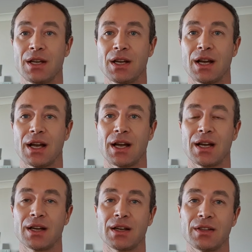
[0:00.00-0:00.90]

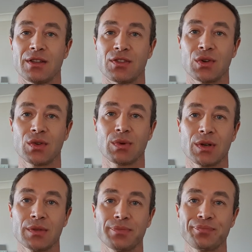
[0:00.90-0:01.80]
The third
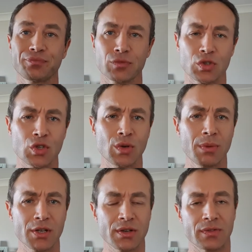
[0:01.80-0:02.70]
one, too
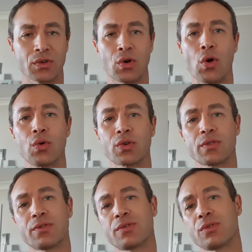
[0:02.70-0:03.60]
much of cooked
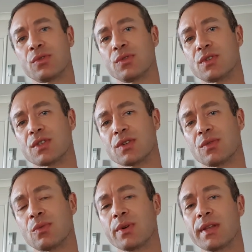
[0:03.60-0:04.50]
foods.
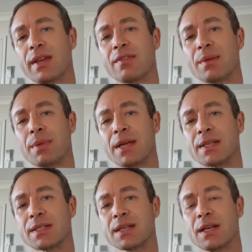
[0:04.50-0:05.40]
What that even
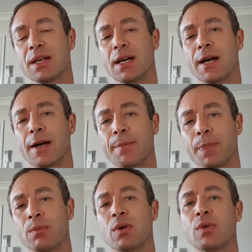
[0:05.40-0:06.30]
means,
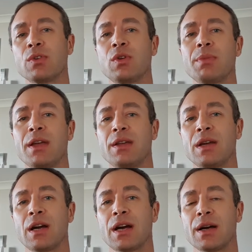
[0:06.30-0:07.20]
you may
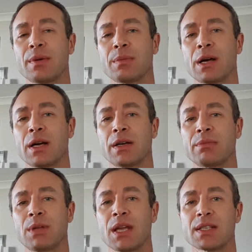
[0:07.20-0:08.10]

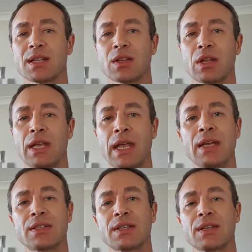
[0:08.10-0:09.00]
guess that
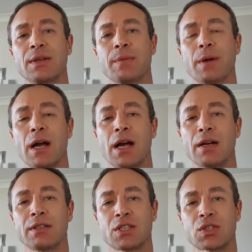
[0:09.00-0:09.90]
heat
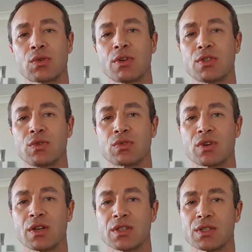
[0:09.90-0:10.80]
destroys
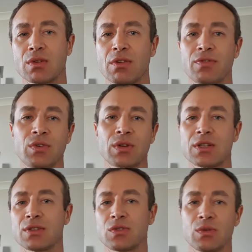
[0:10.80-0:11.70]
nutrients. So if you
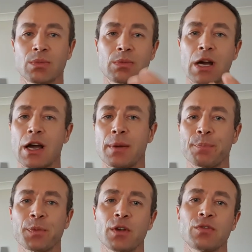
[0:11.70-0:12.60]
consume
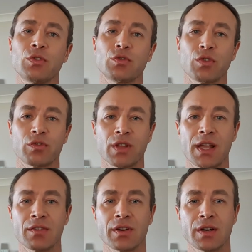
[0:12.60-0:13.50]
food for
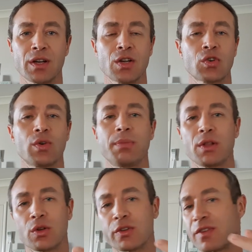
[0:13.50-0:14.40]
flavor, could be a
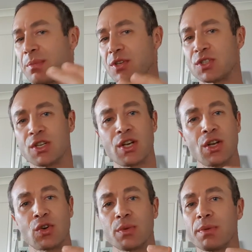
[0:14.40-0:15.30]
lot of MSG,
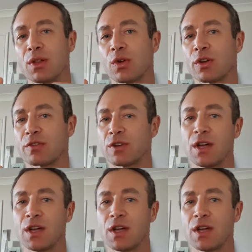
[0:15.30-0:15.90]
could be a lot of